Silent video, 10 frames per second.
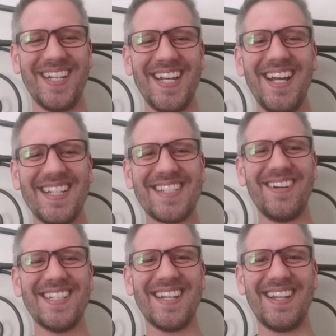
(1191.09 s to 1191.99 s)
But let's
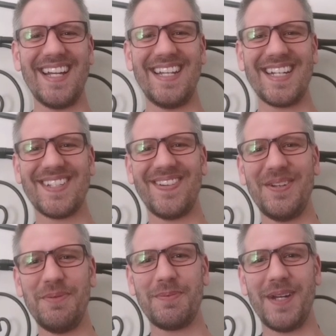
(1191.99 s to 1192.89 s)
go on to the next
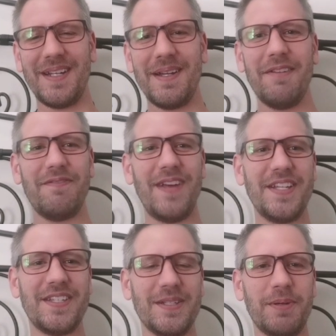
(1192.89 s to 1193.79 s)
one. Oops, my
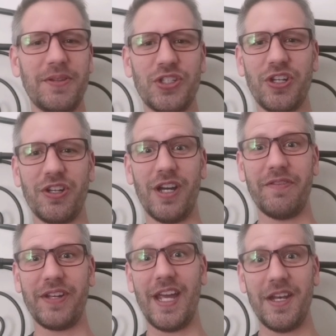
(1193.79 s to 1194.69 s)
face is about to shut
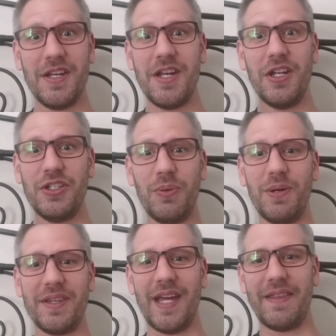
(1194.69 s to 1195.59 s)
off again.
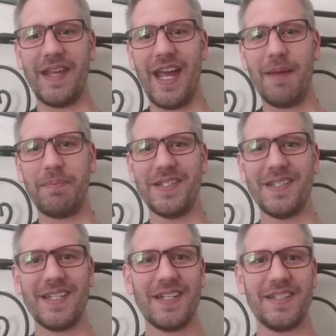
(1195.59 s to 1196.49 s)
Don't want that to
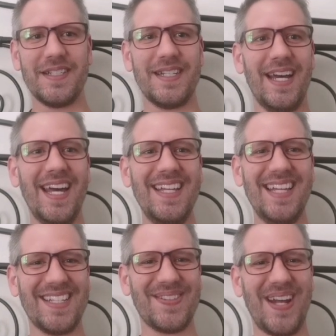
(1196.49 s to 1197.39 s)
happen, because
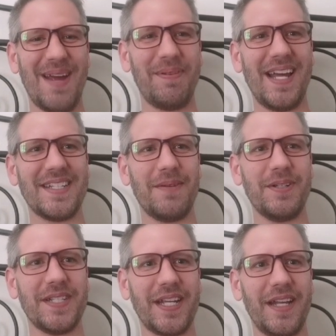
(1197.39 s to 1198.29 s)
that's what happened last
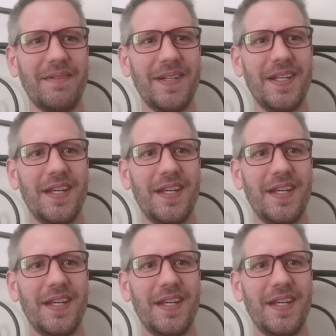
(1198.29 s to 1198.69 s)
time. 1 second.